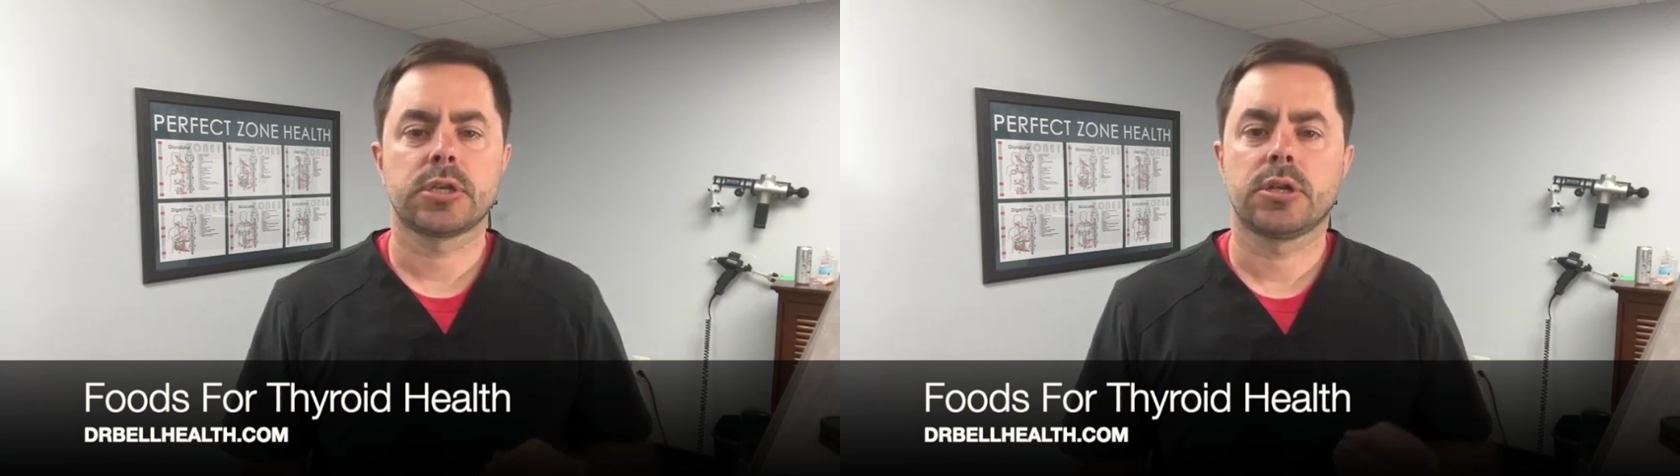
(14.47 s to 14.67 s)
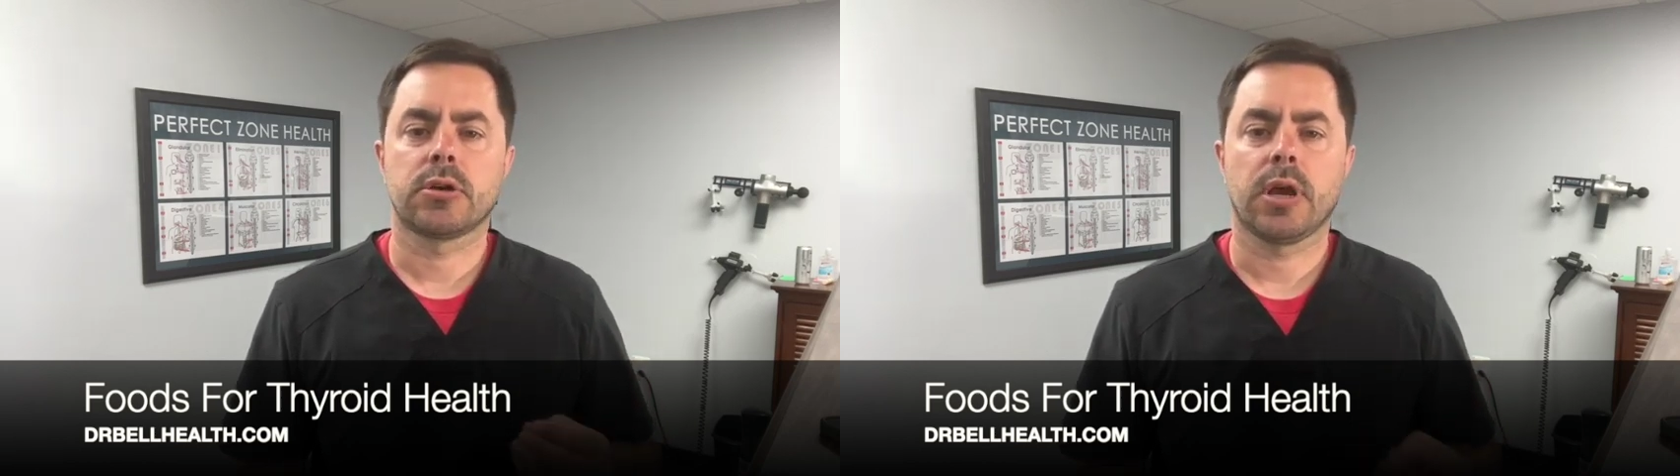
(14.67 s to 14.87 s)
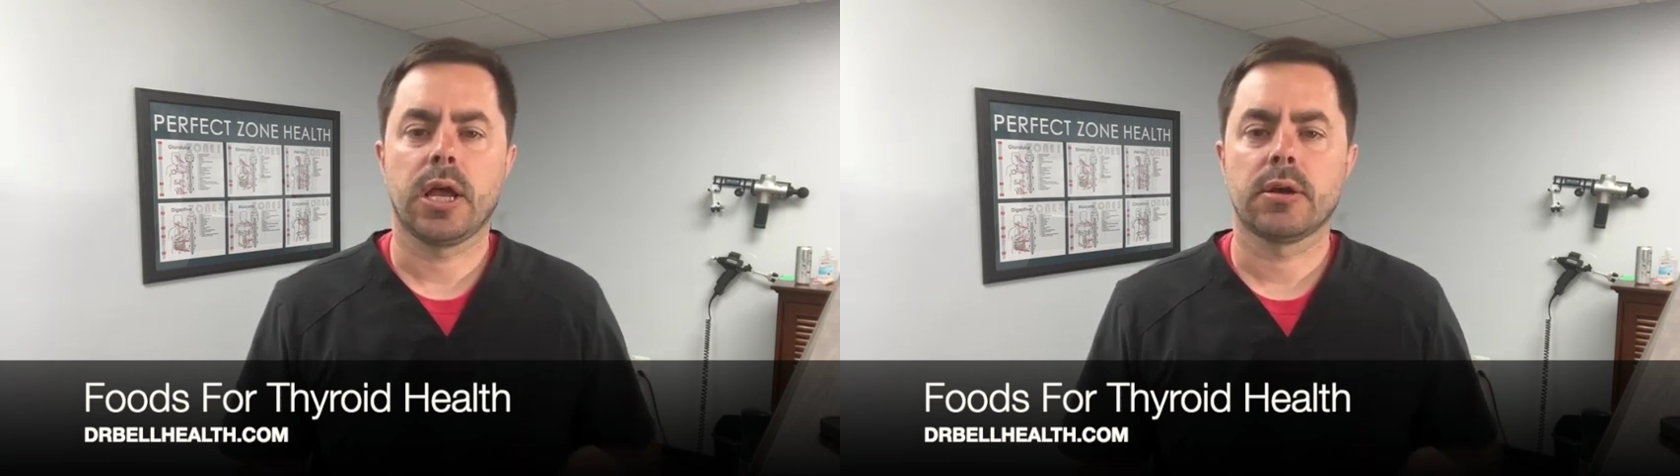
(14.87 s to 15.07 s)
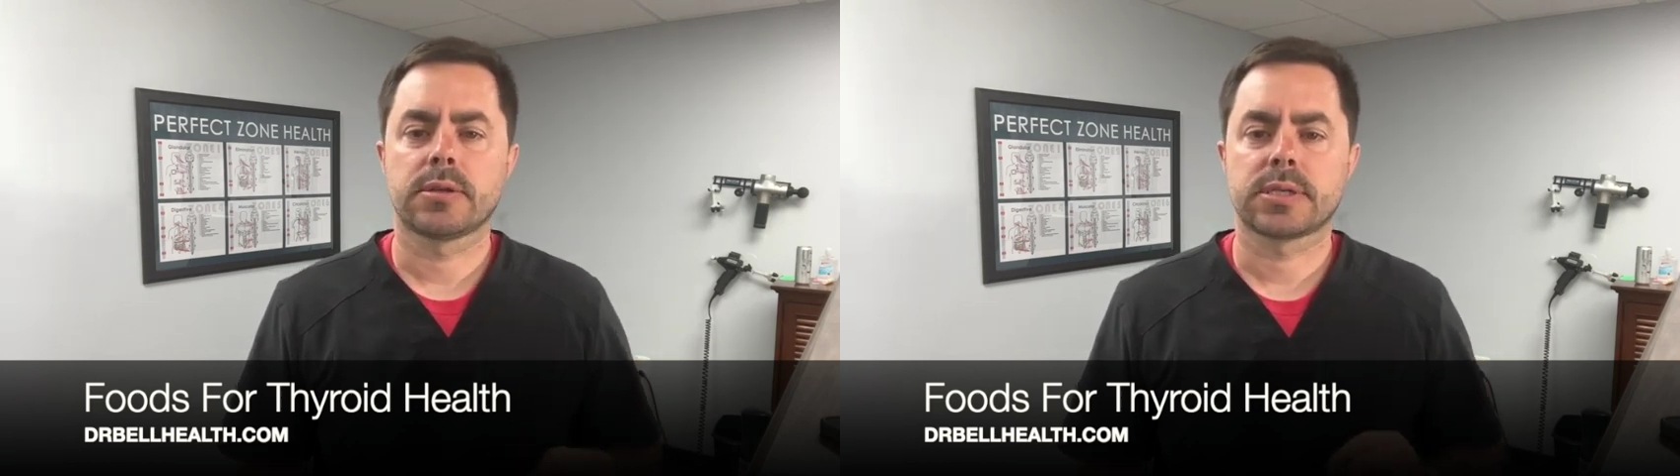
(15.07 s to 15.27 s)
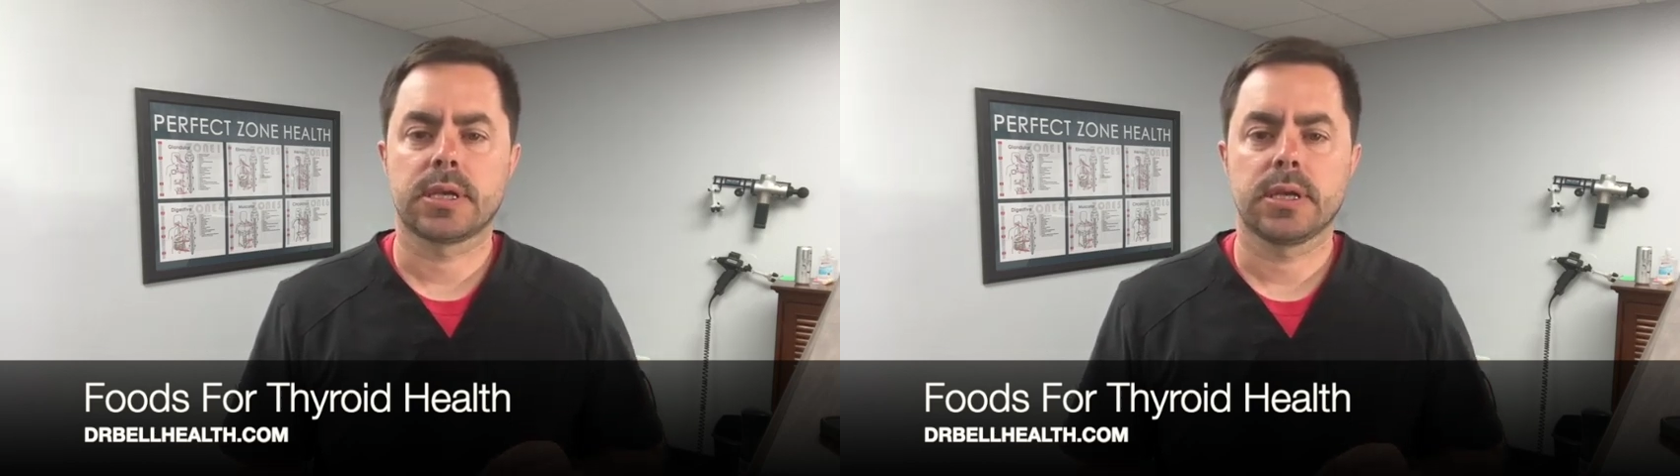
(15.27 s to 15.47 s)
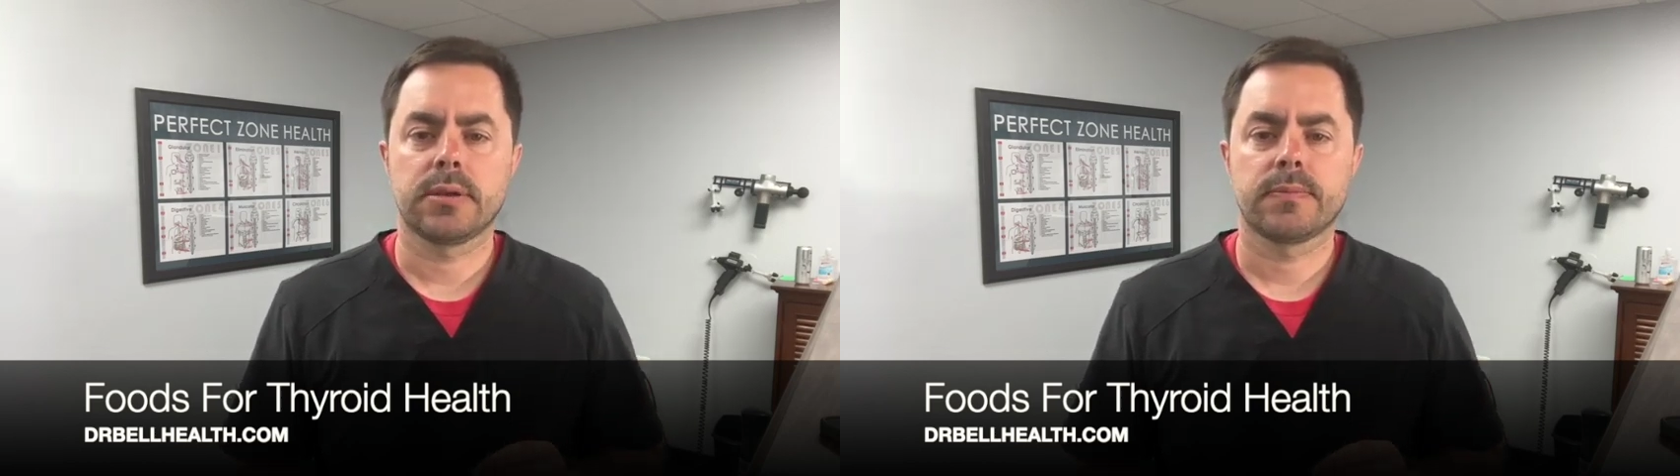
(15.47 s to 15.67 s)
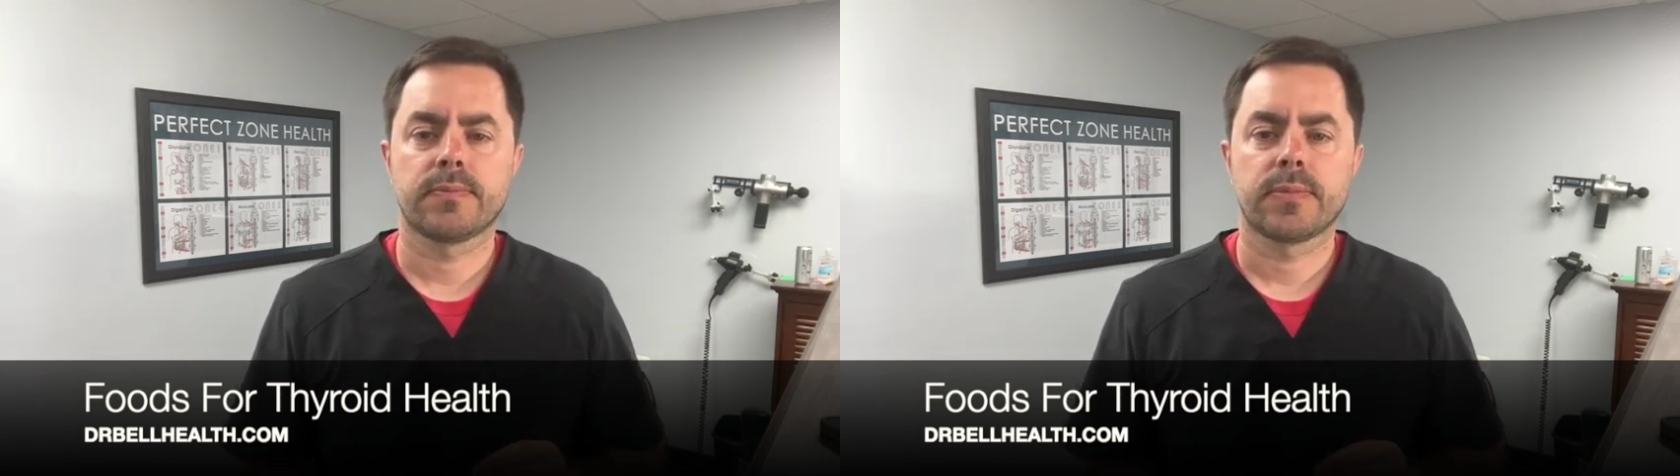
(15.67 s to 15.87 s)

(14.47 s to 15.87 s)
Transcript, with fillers: in your hair and skin?